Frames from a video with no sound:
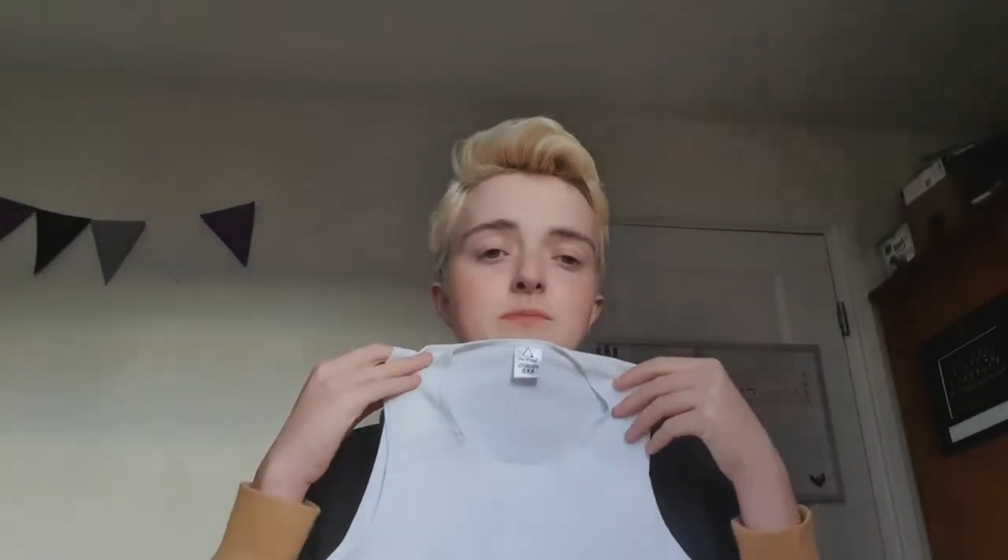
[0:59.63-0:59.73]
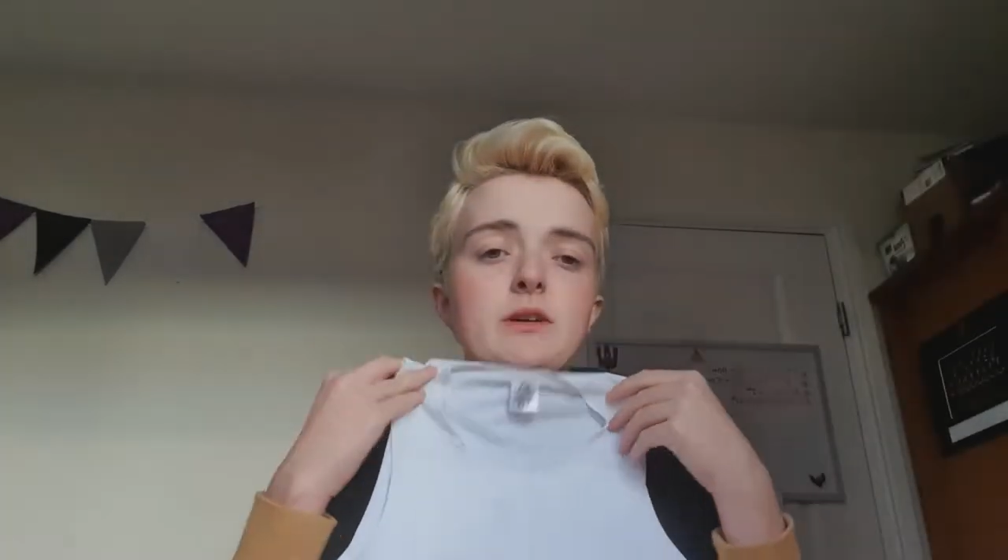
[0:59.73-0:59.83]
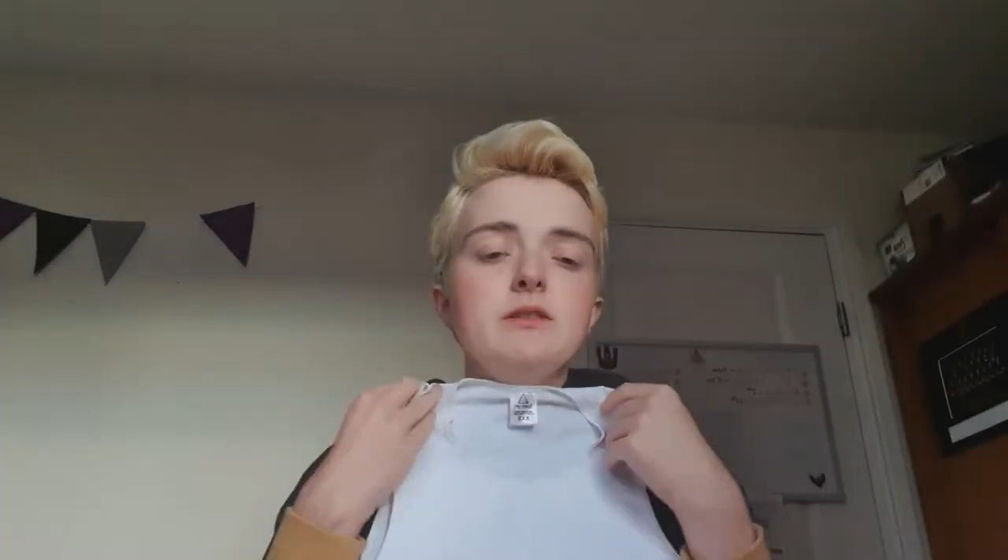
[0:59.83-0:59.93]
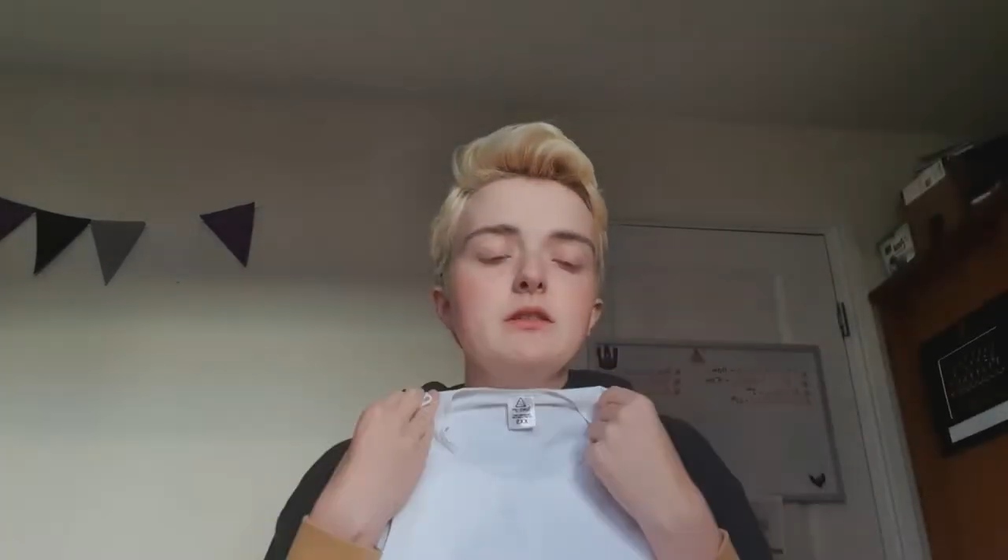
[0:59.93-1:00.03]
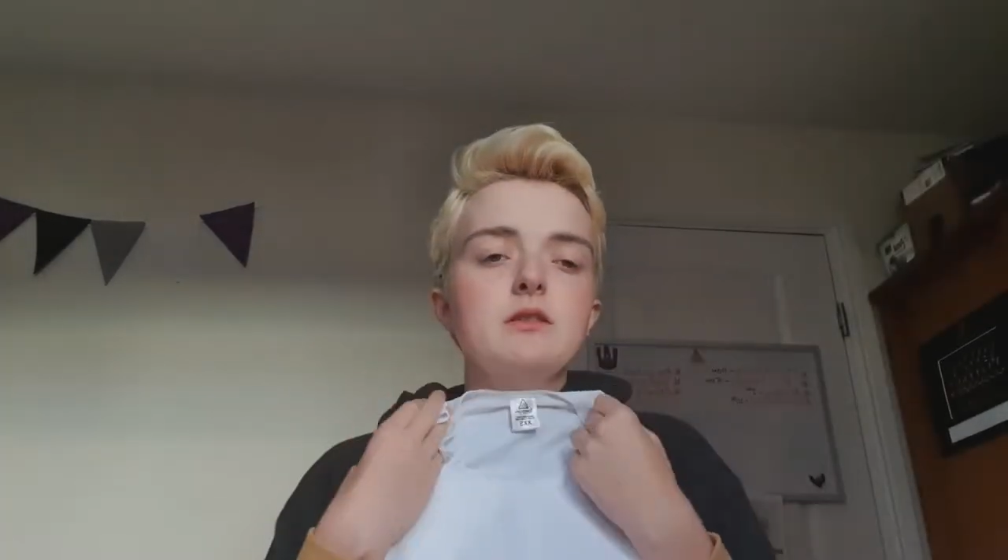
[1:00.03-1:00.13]

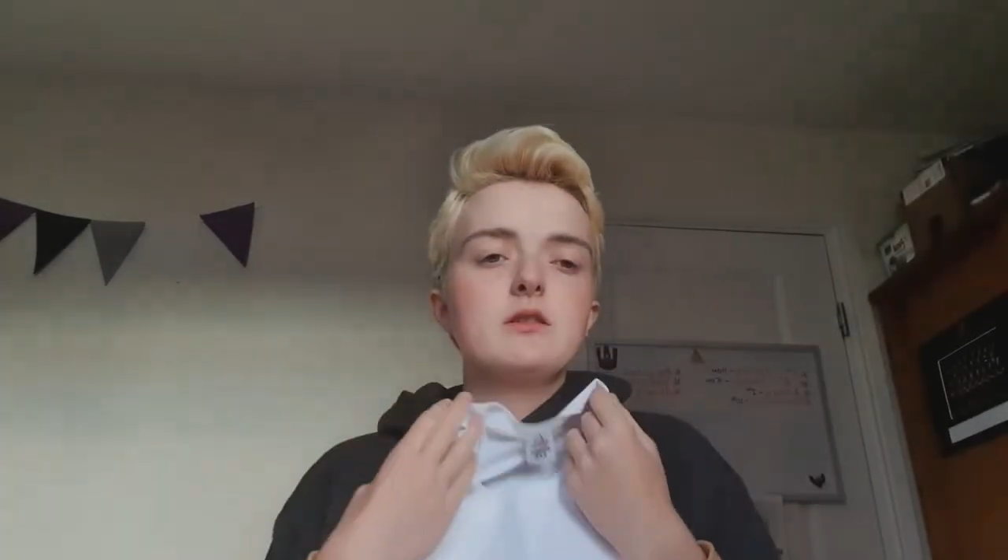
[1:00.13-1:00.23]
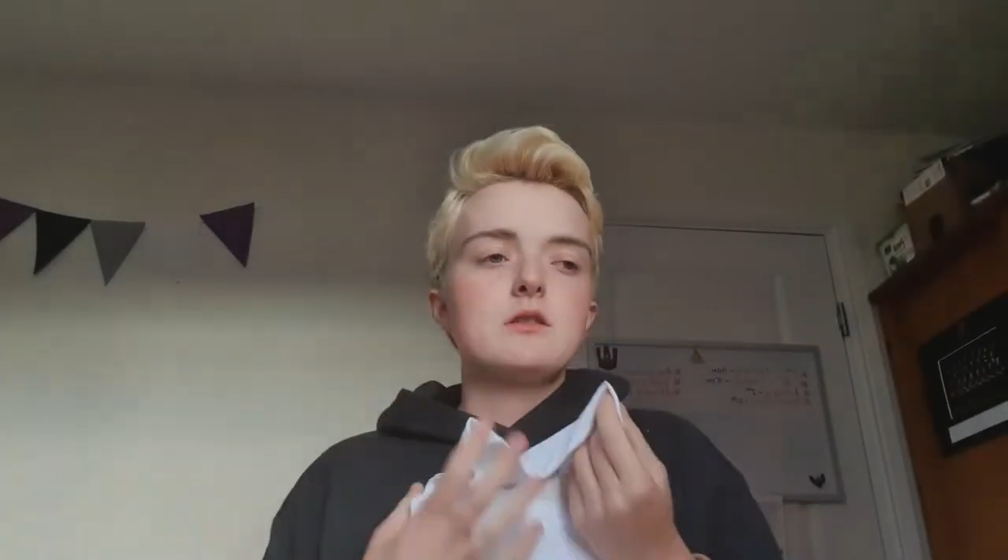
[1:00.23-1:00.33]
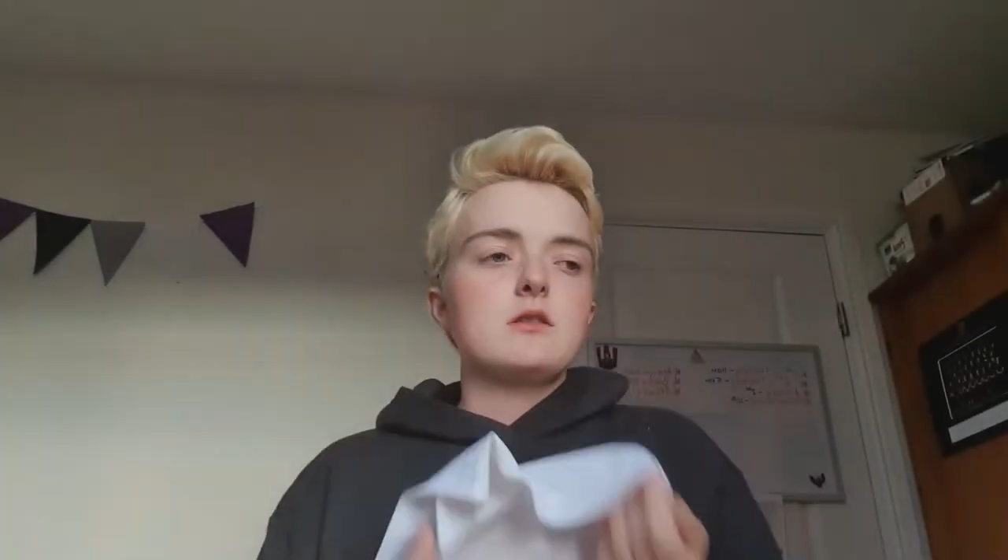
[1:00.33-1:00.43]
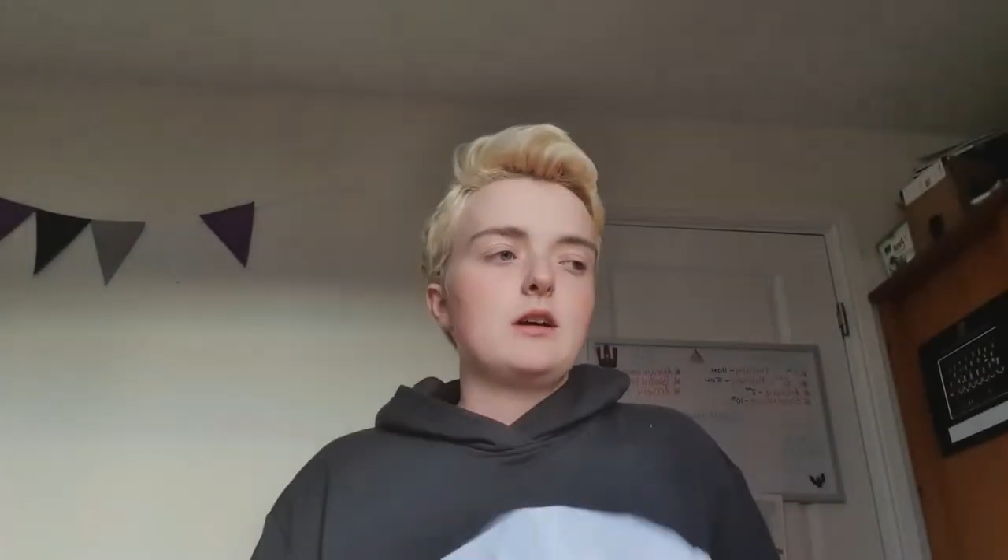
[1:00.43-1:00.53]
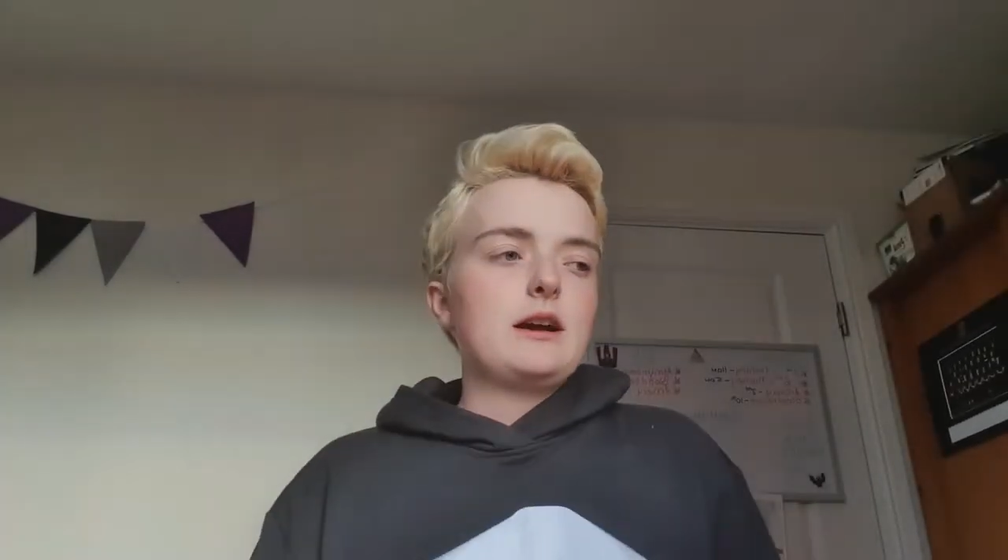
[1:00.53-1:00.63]
binder.
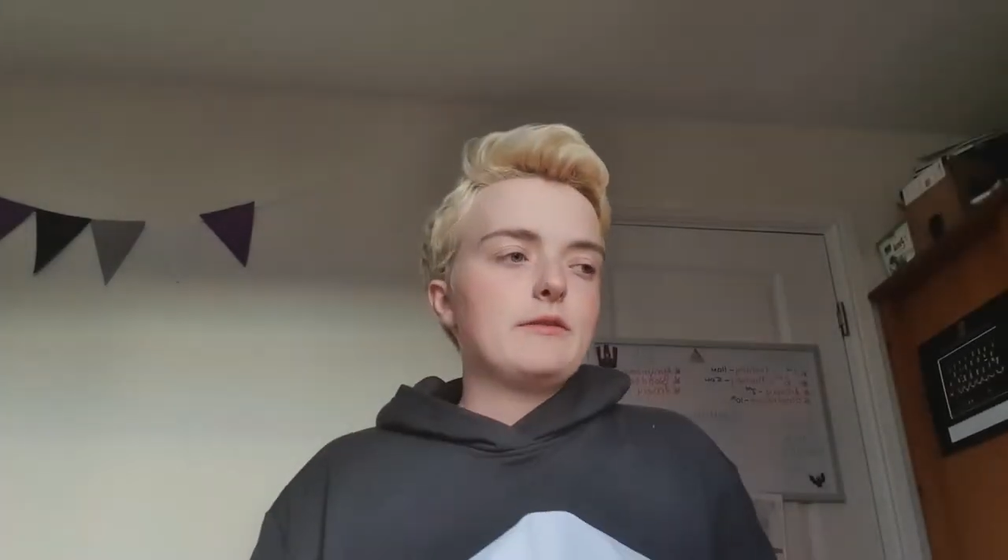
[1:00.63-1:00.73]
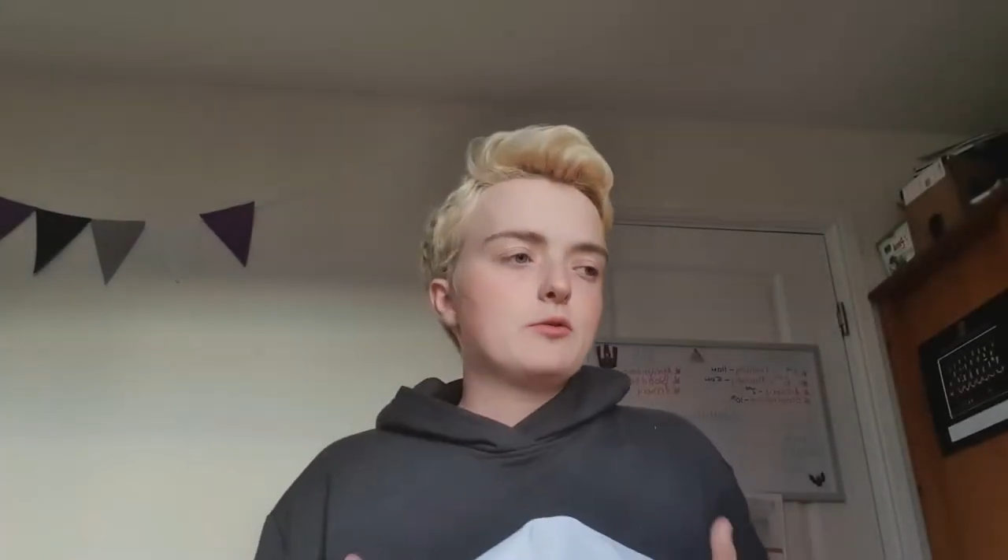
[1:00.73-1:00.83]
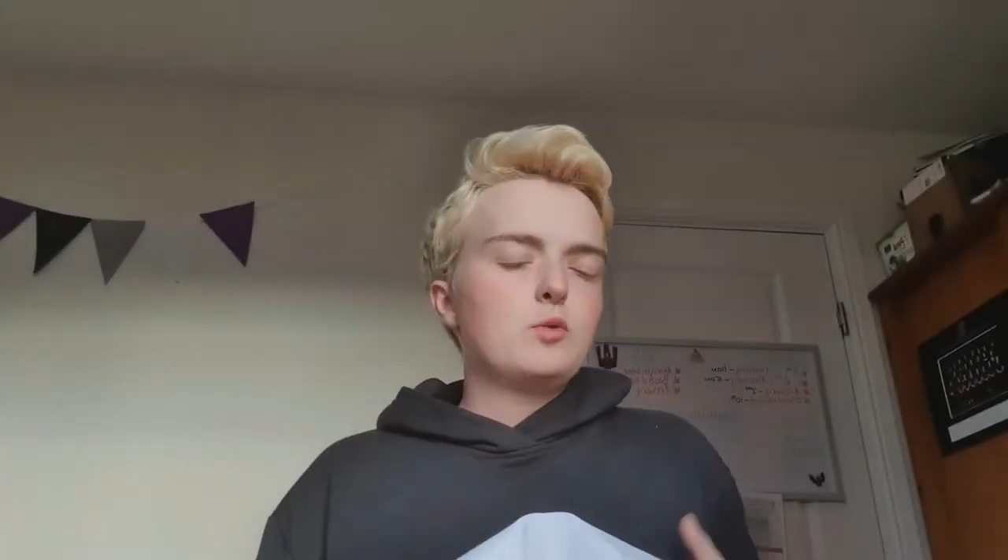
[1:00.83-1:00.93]
I have